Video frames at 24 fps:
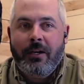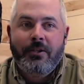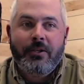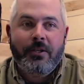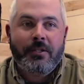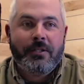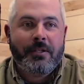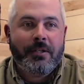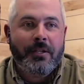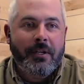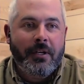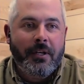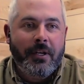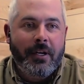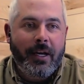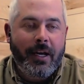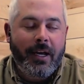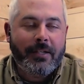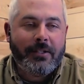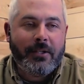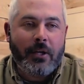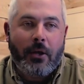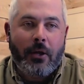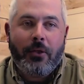it's
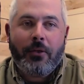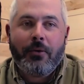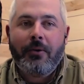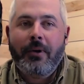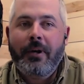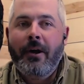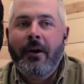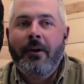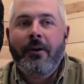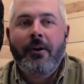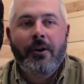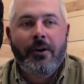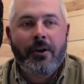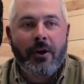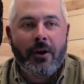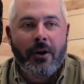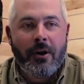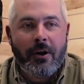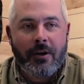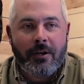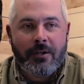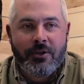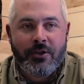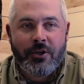a 300
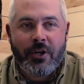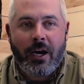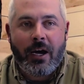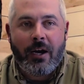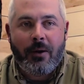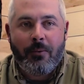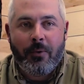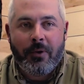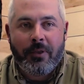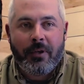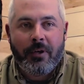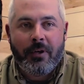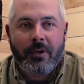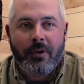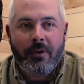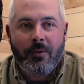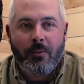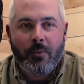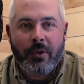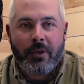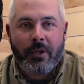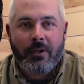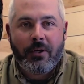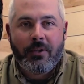yard shot with
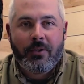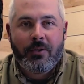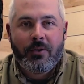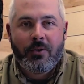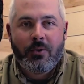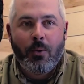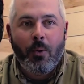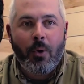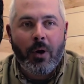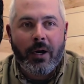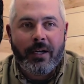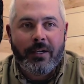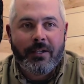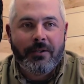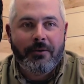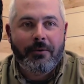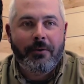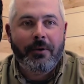a 22.